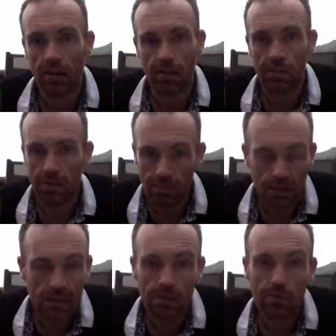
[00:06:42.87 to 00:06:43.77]
I've been
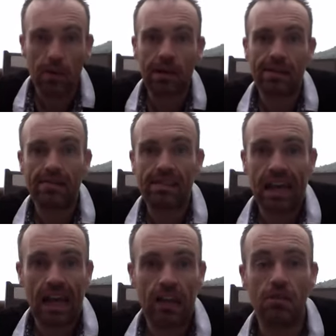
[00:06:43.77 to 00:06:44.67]
busy working on
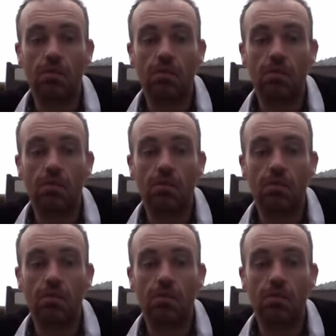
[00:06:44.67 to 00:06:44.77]
that, that's